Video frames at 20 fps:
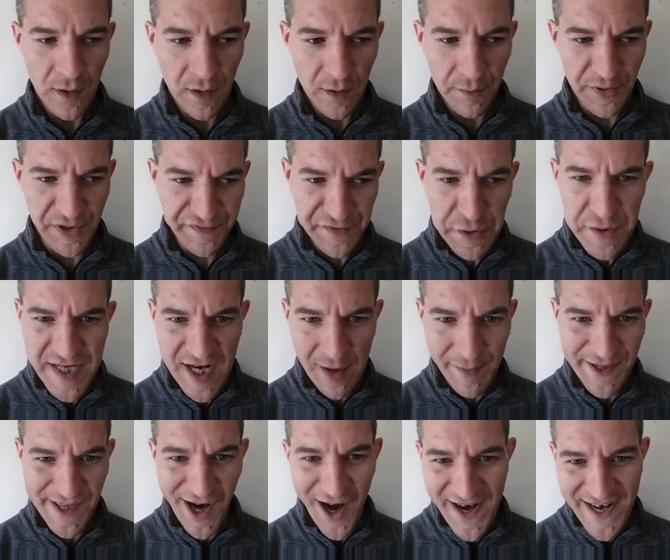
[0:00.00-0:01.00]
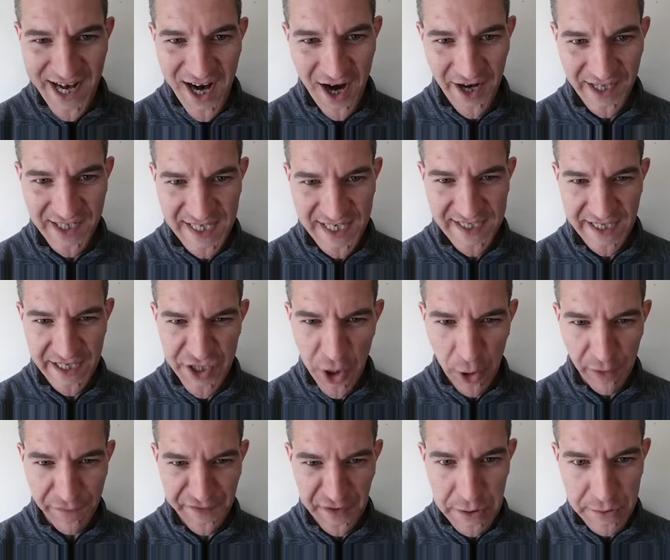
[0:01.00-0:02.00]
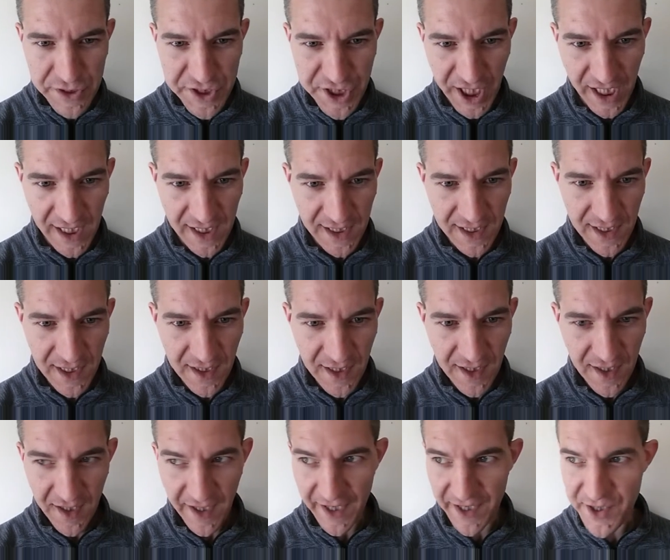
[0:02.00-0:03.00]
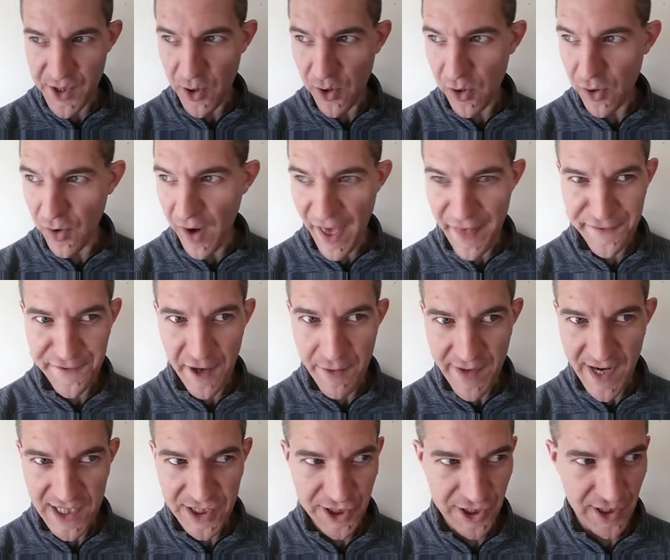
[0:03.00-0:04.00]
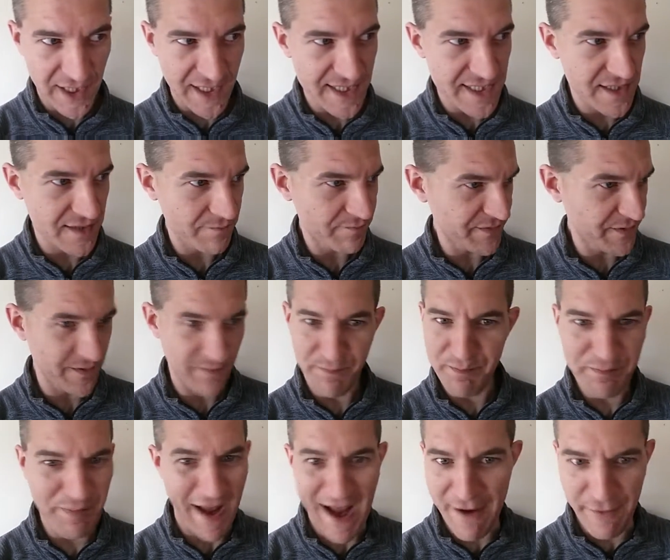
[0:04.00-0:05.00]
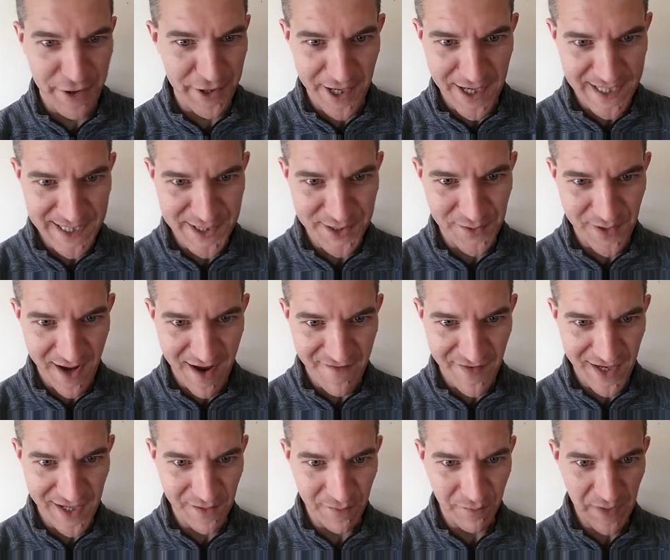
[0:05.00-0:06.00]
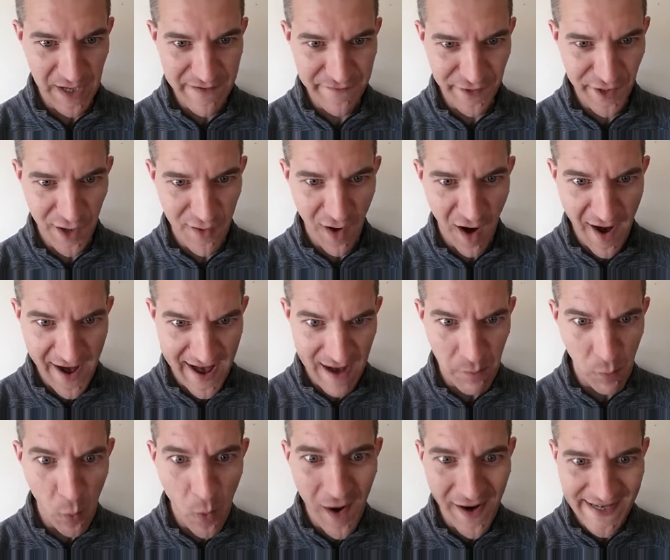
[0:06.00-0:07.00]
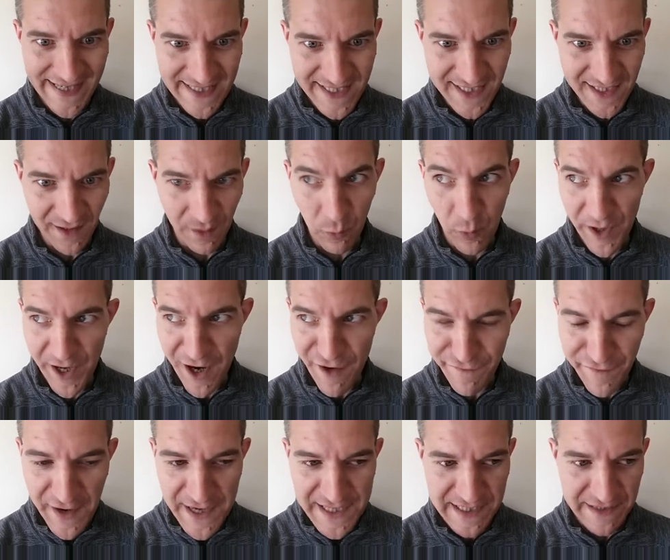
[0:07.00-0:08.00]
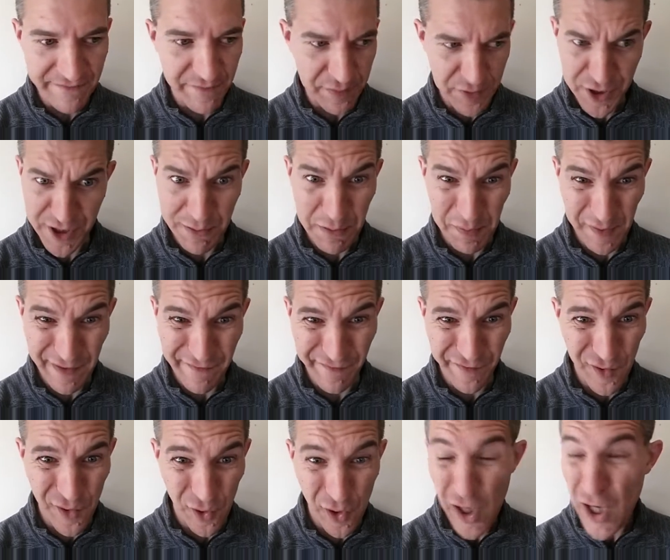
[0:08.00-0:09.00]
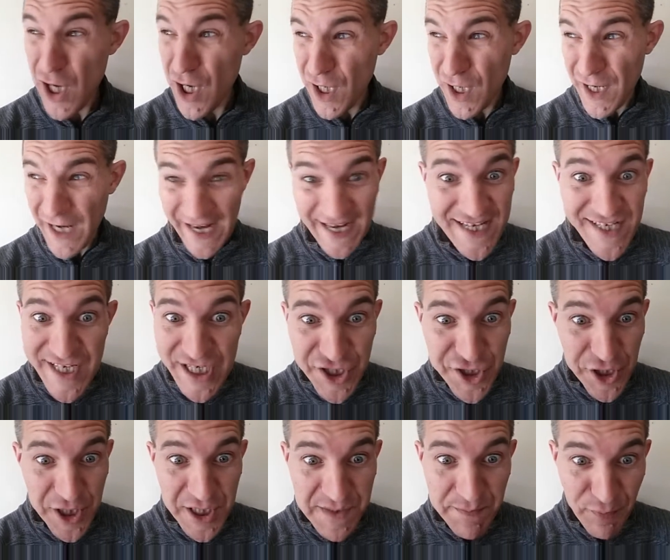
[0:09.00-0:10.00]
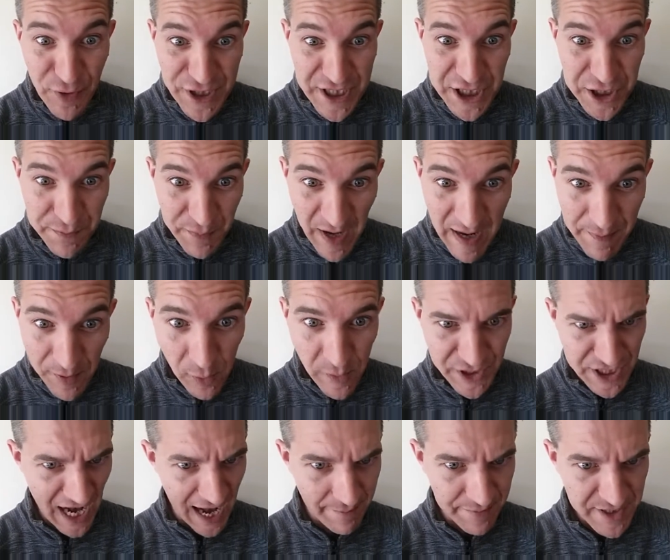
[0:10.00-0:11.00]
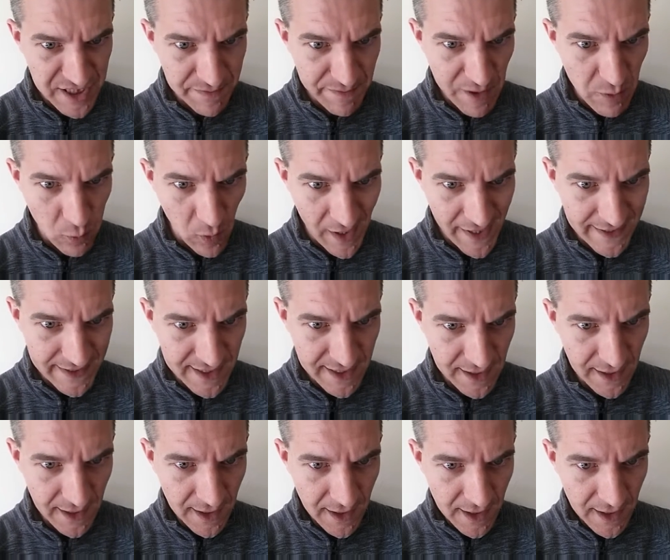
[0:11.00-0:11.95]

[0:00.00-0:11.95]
But if you tell me that I can't exist in your future, in your ethno-nationalist paradise or whatever, even though I am white and we are fighting presumably for indigenous British people which happen to be white,